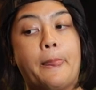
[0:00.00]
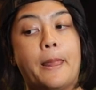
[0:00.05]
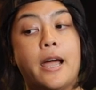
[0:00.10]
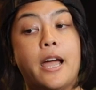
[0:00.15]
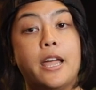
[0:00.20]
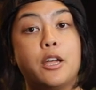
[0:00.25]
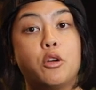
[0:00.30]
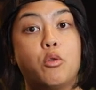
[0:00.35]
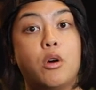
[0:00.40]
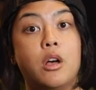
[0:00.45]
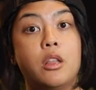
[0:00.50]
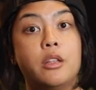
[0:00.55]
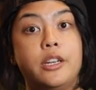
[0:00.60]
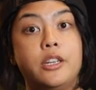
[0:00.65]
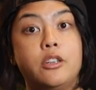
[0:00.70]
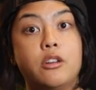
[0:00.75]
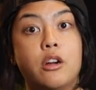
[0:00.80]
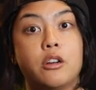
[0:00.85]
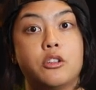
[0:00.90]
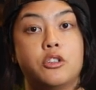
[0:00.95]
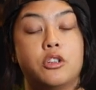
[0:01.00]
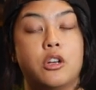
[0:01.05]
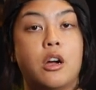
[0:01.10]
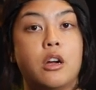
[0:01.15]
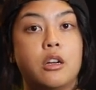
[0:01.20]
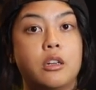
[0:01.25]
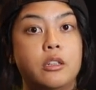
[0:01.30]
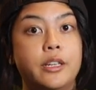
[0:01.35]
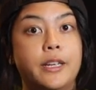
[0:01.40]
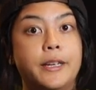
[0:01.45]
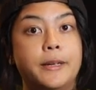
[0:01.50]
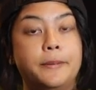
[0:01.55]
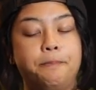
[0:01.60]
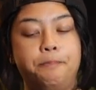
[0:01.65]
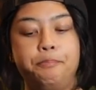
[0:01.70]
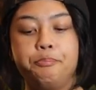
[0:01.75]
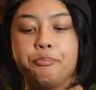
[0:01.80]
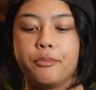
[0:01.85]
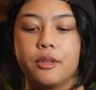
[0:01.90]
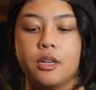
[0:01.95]
high quality dark chocolate,
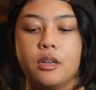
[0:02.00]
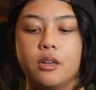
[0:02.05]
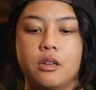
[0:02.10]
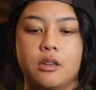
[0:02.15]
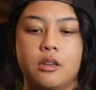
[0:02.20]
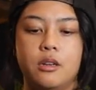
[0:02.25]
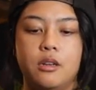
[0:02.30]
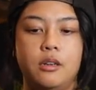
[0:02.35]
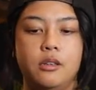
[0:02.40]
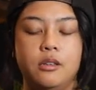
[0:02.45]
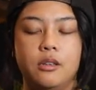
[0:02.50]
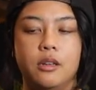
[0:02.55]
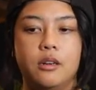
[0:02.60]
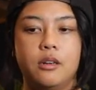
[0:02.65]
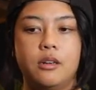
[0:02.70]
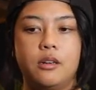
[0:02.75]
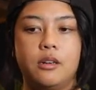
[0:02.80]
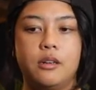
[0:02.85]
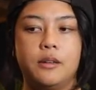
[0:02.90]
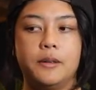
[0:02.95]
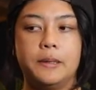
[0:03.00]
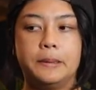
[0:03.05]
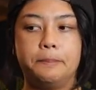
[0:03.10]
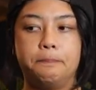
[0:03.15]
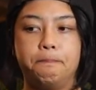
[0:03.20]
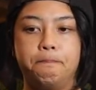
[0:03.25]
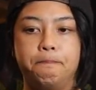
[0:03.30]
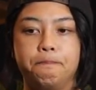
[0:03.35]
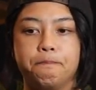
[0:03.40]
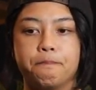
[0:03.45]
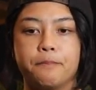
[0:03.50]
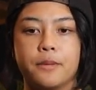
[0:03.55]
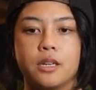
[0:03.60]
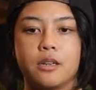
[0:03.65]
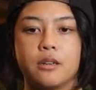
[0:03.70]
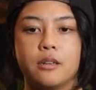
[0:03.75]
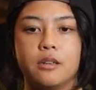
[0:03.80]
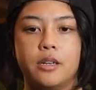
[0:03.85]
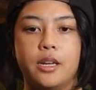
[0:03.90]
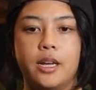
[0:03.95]
um,
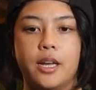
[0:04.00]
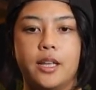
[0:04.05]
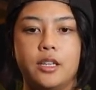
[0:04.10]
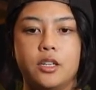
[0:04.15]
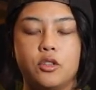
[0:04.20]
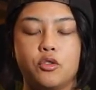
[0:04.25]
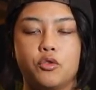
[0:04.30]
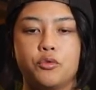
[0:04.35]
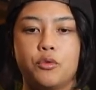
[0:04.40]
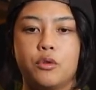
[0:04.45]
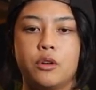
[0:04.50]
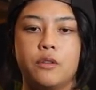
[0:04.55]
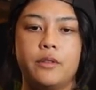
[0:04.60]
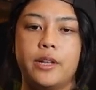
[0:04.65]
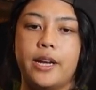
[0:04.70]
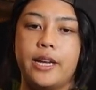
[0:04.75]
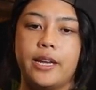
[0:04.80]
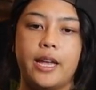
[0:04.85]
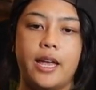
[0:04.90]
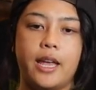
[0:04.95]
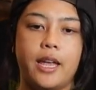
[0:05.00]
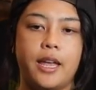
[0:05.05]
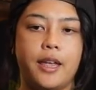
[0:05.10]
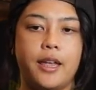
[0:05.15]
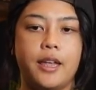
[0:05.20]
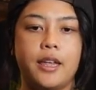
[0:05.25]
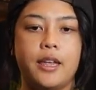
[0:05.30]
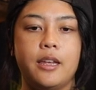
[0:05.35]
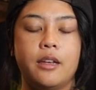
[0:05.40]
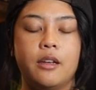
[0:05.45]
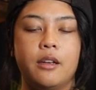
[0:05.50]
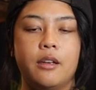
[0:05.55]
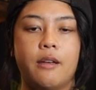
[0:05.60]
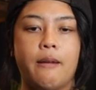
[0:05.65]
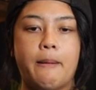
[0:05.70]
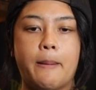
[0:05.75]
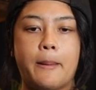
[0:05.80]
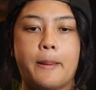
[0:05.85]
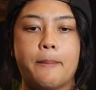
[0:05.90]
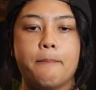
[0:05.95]
and then sort of like a
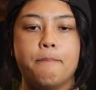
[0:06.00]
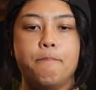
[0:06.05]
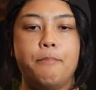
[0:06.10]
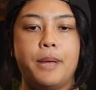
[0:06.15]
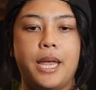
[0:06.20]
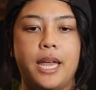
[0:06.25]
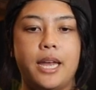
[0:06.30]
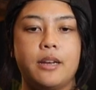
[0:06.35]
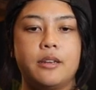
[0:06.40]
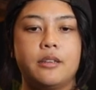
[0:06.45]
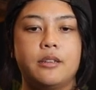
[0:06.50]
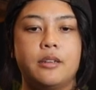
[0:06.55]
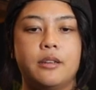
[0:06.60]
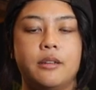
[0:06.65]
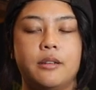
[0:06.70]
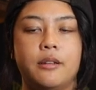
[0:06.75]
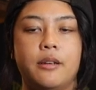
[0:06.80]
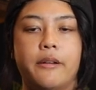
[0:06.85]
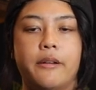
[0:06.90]
baked